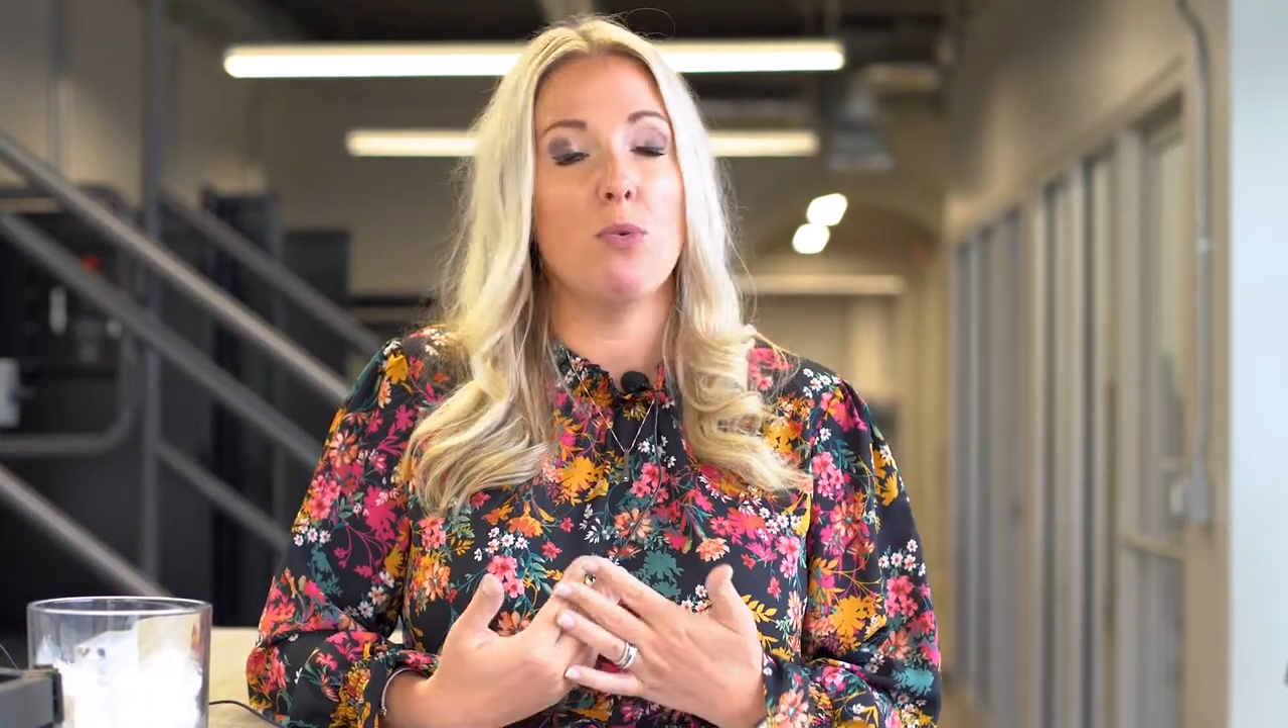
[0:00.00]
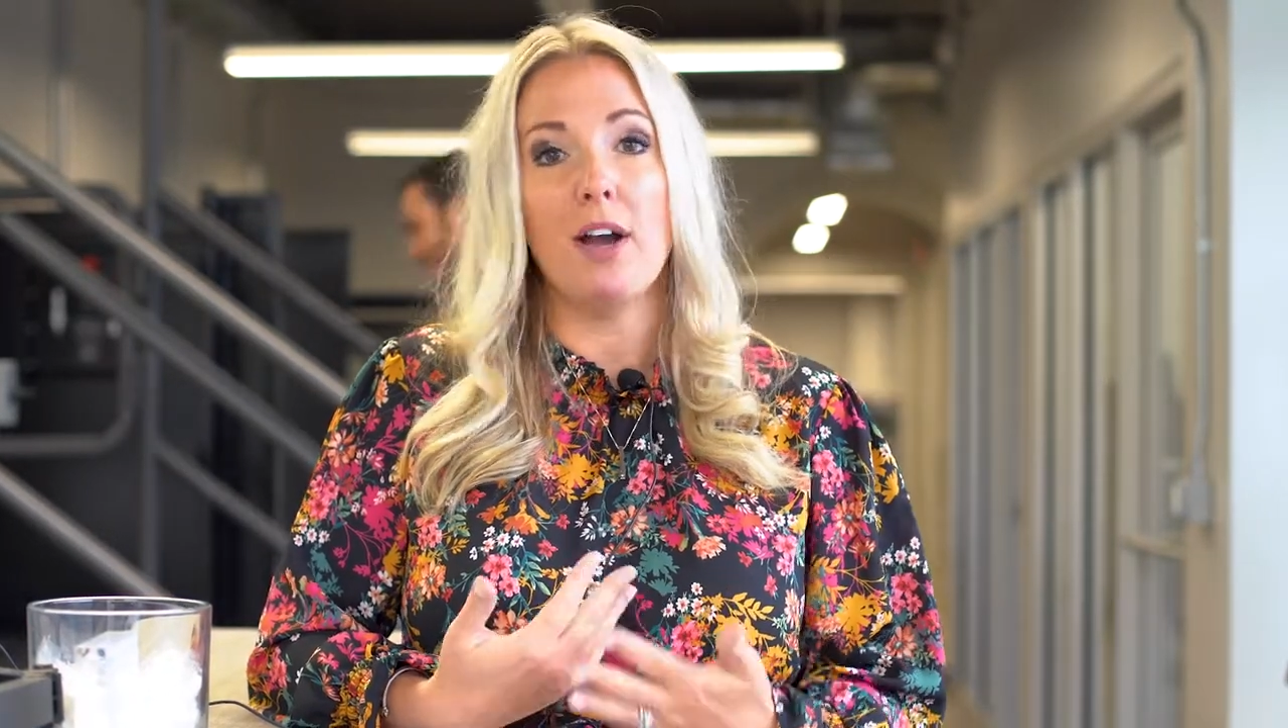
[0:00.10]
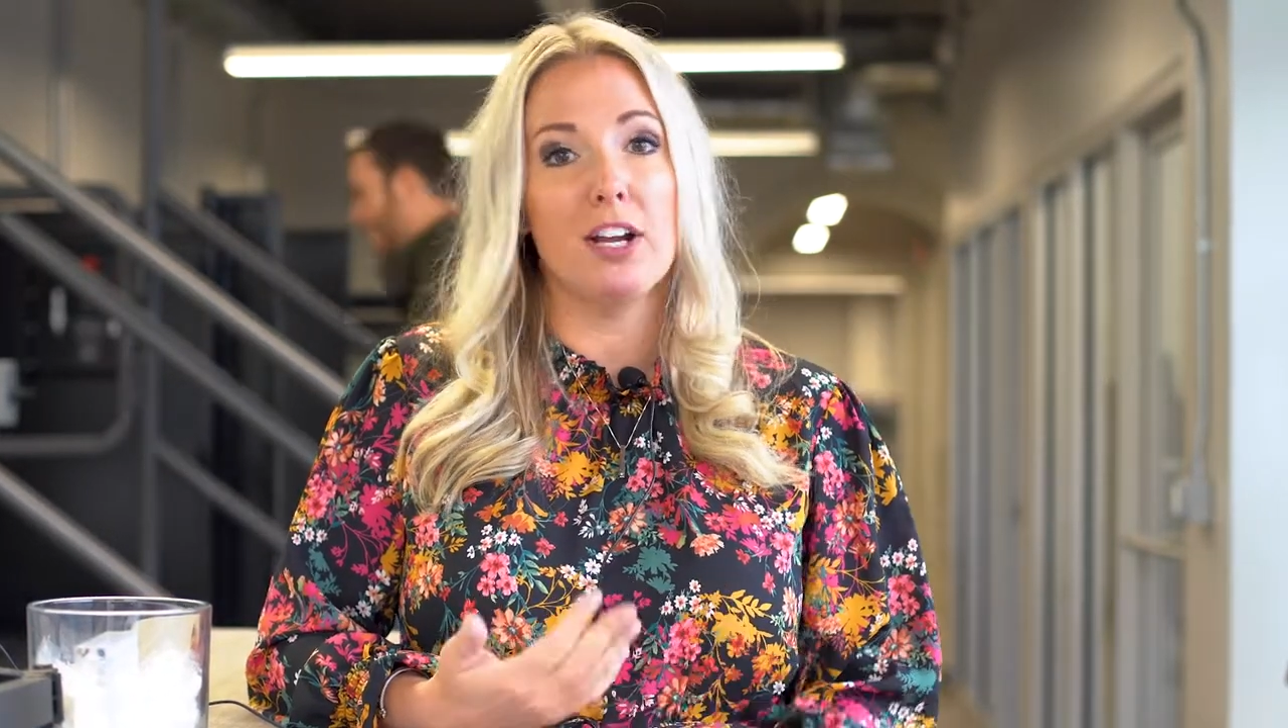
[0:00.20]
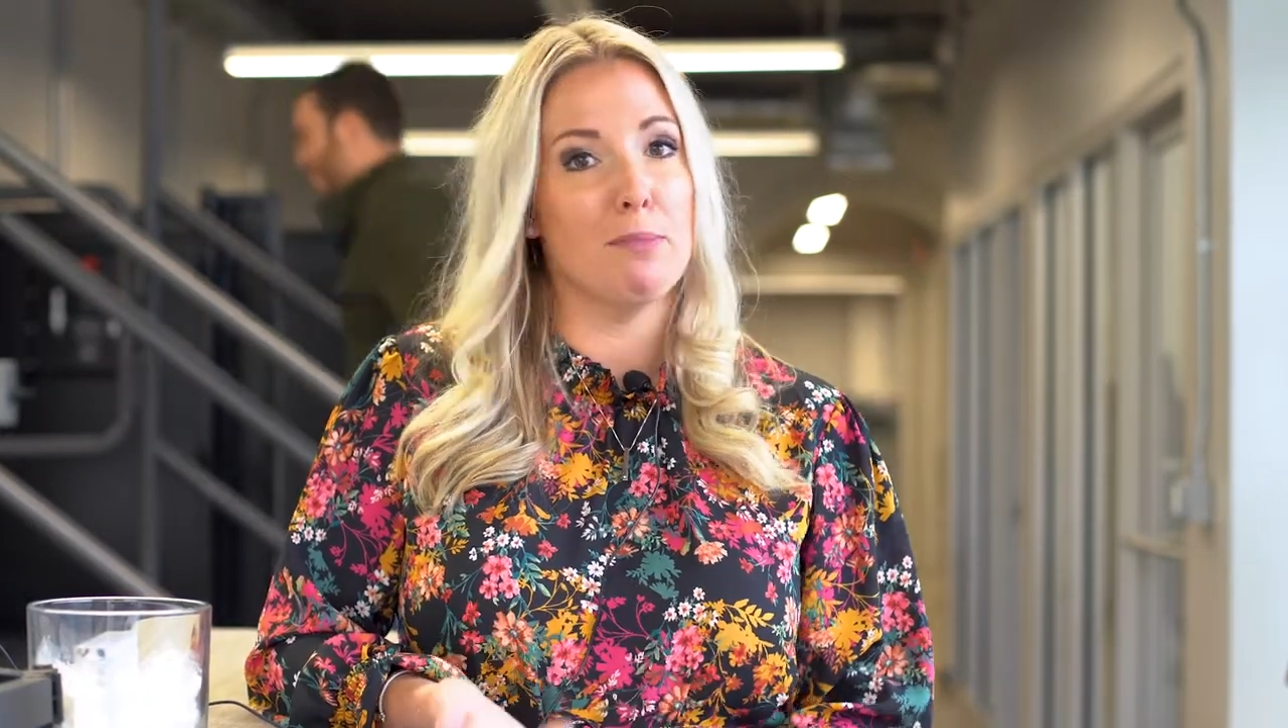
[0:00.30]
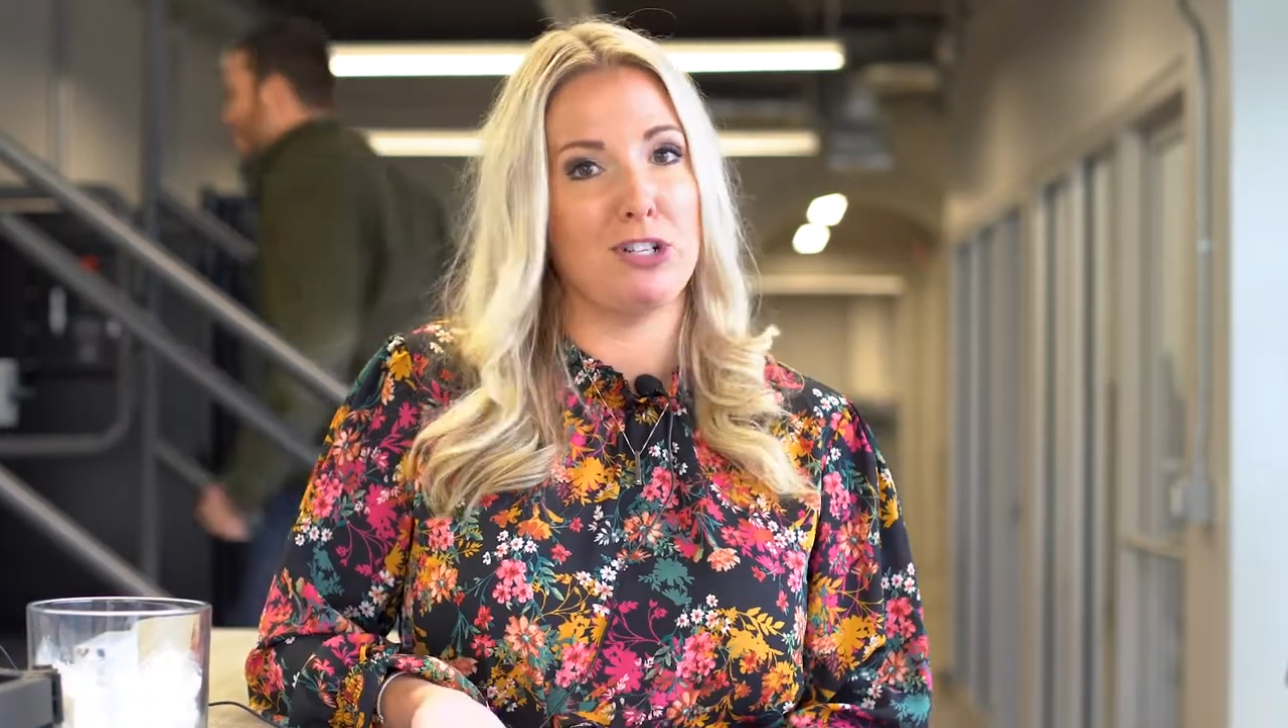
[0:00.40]

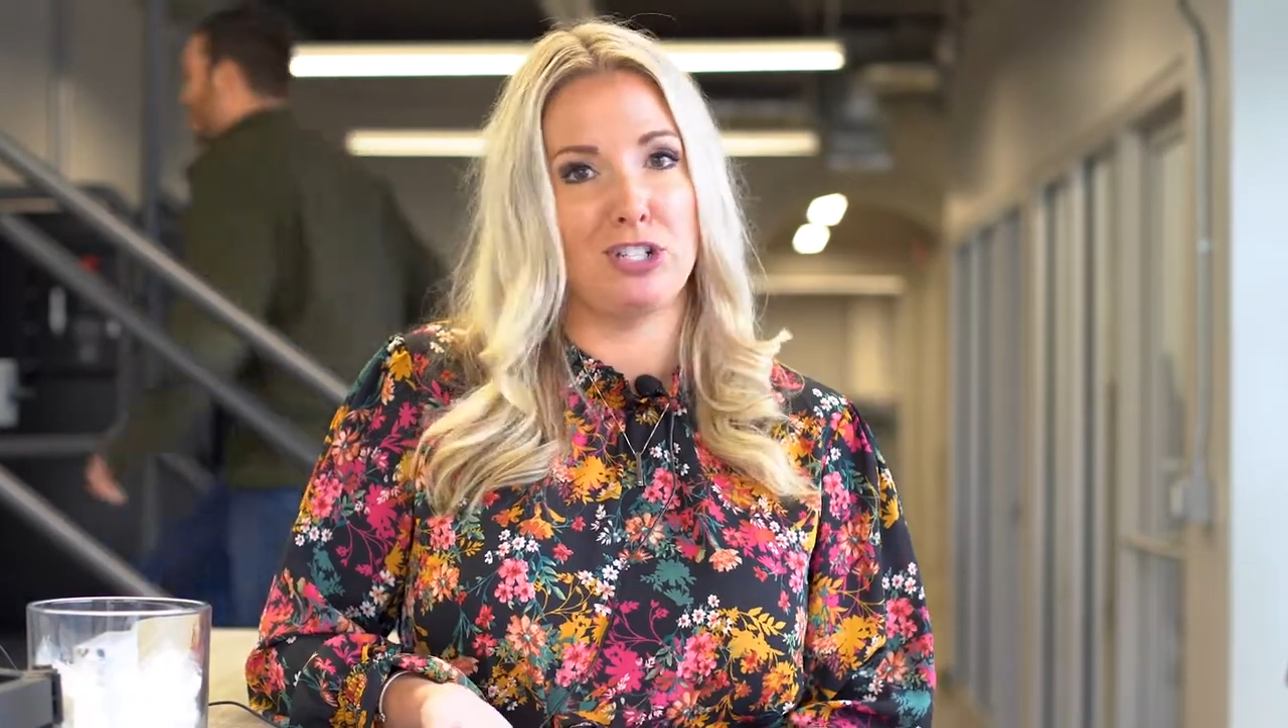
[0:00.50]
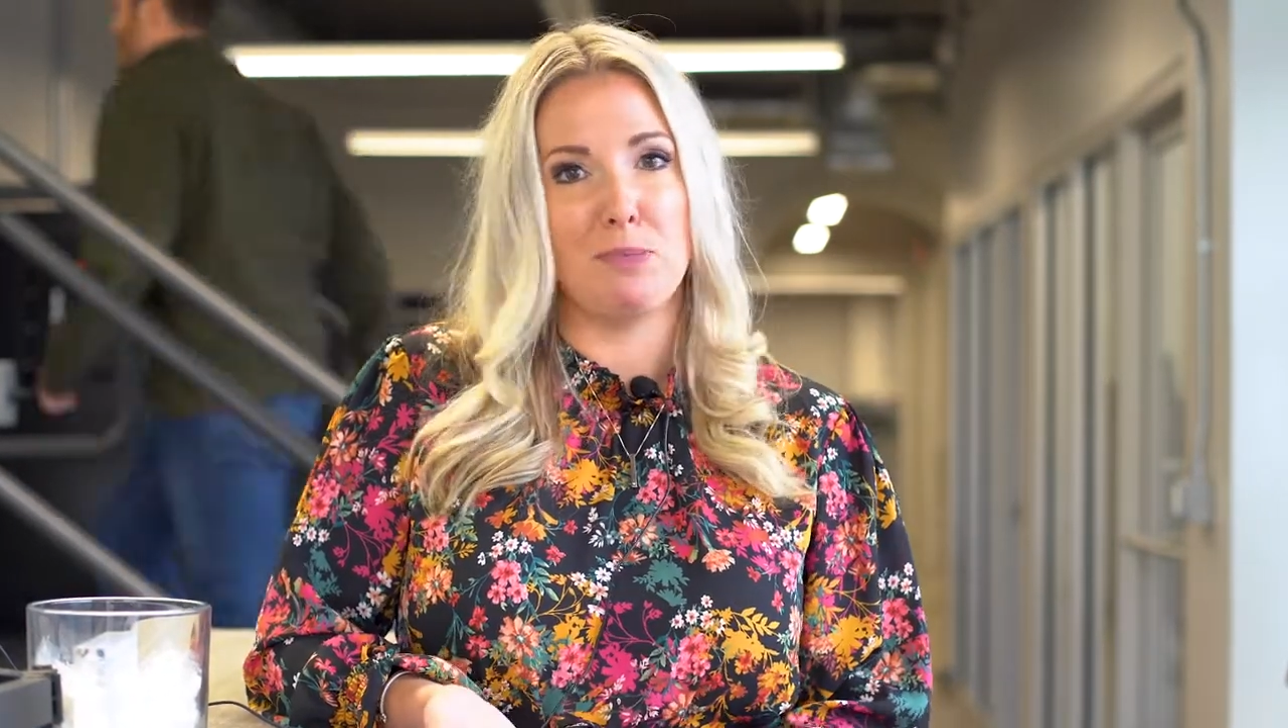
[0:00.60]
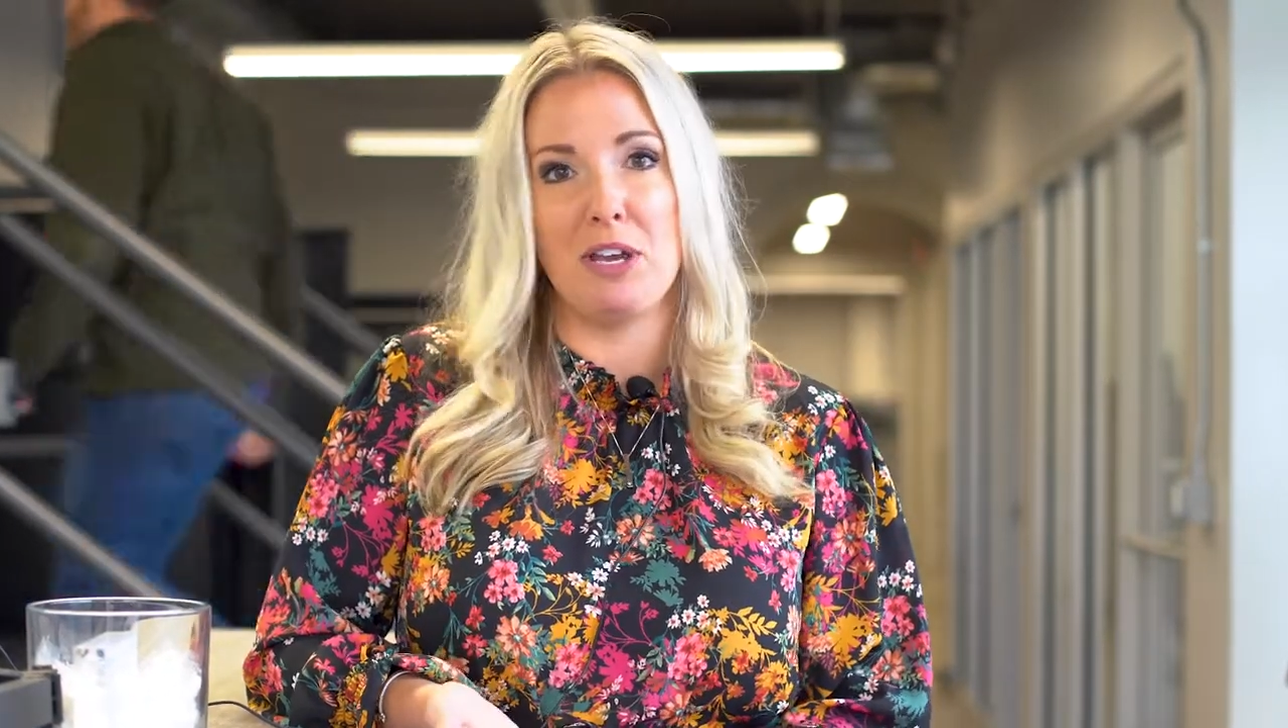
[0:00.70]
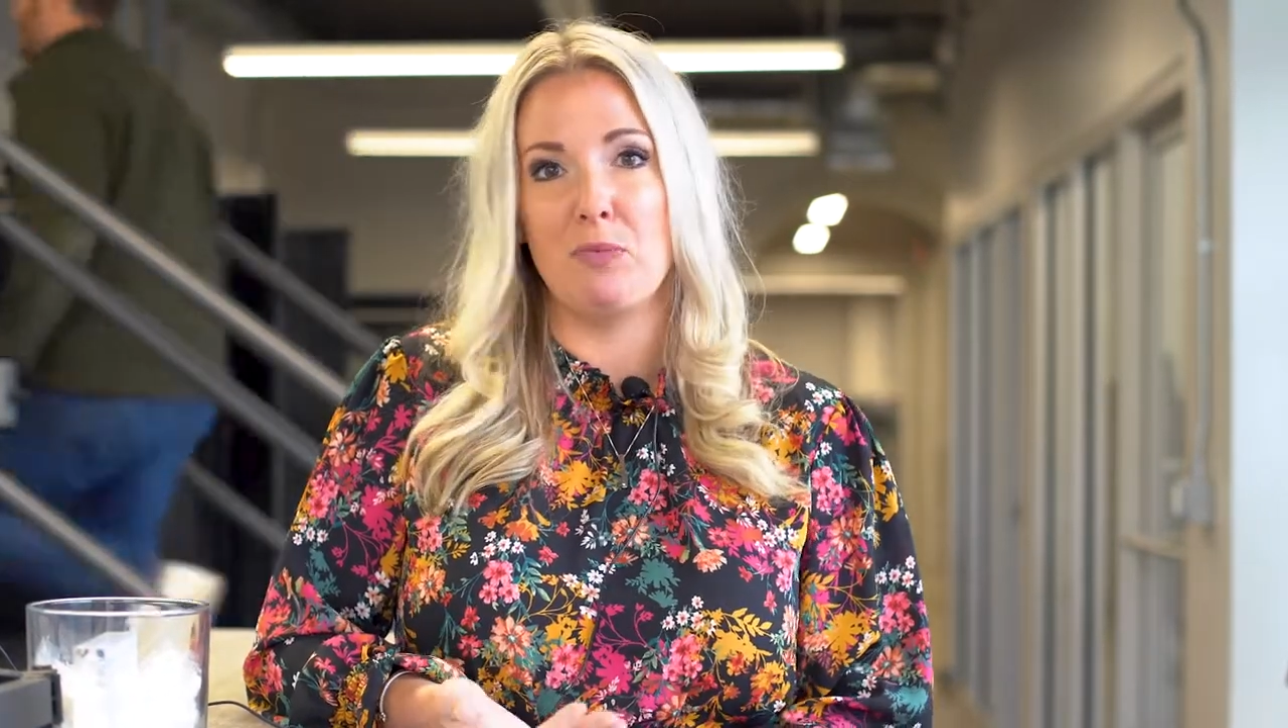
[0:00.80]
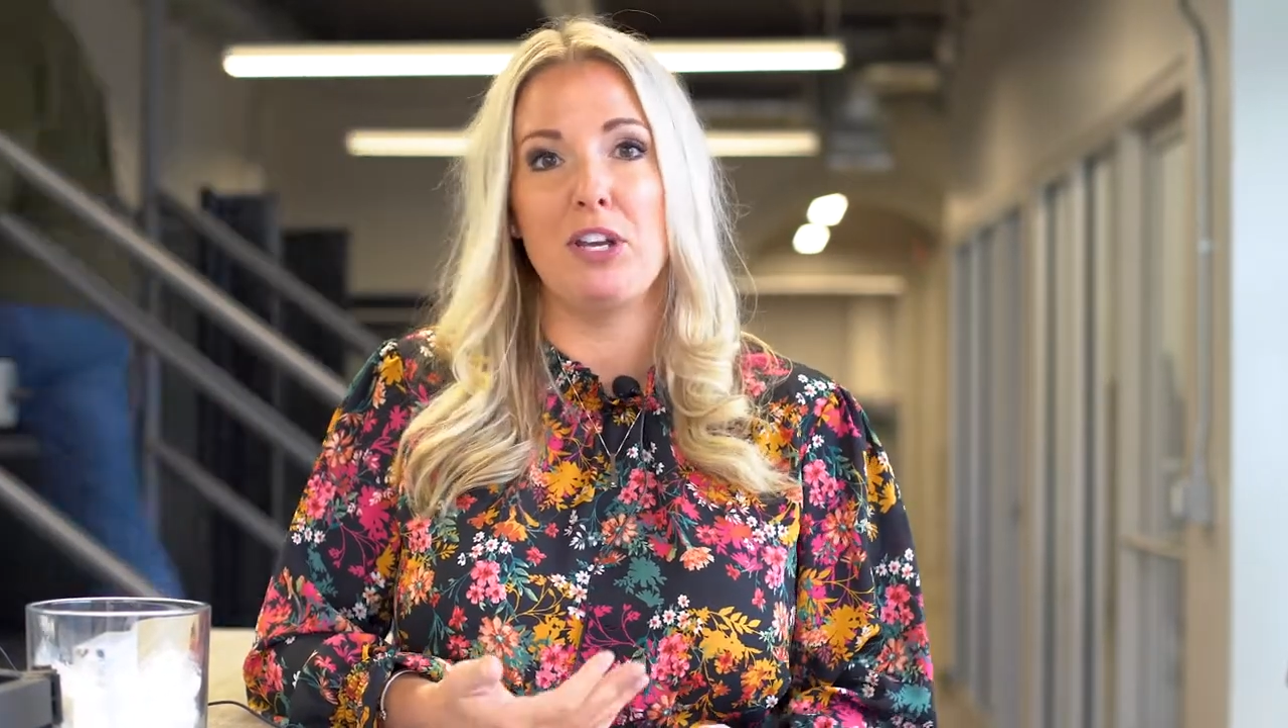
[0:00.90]
want your budget to be and